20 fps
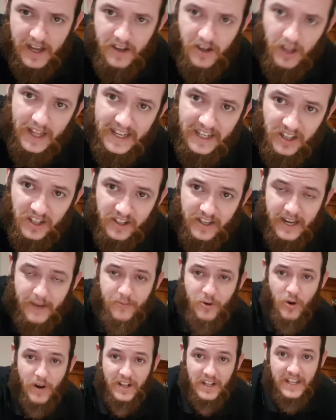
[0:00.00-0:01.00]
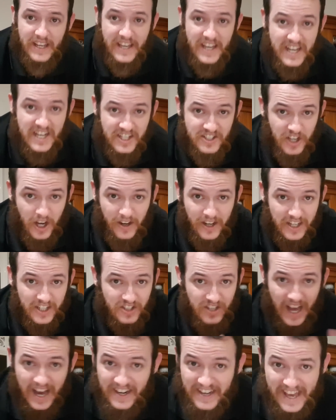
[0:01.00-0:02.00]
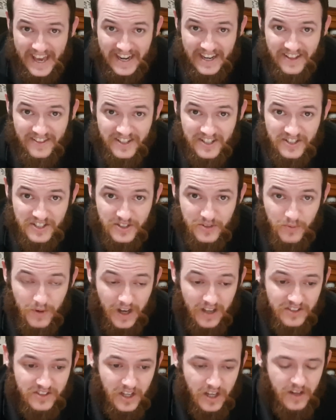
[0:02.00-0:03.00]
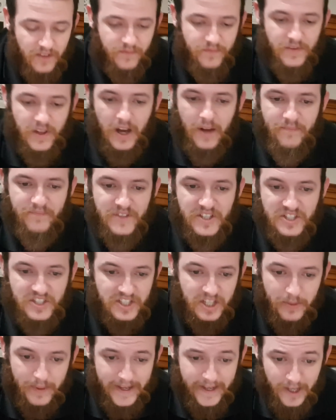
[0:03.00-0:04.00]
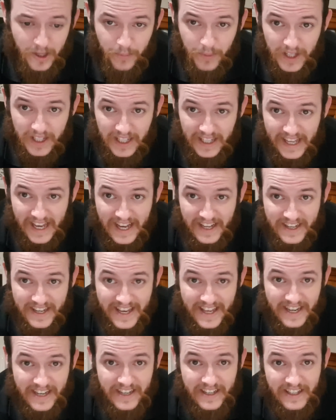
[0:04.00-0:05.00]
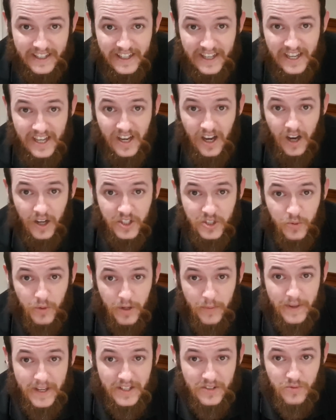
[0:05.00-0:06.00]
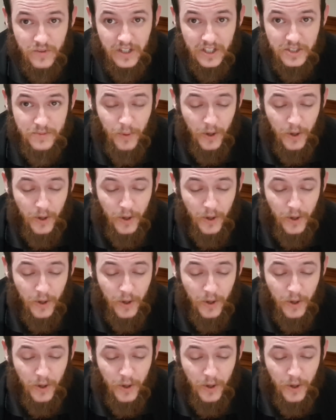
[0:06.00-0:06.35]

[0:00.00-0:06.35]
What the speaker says: I'll angle it up correctly. So I'm going to unedit this as well. So this is going to be completely unedited. I just want to be as real as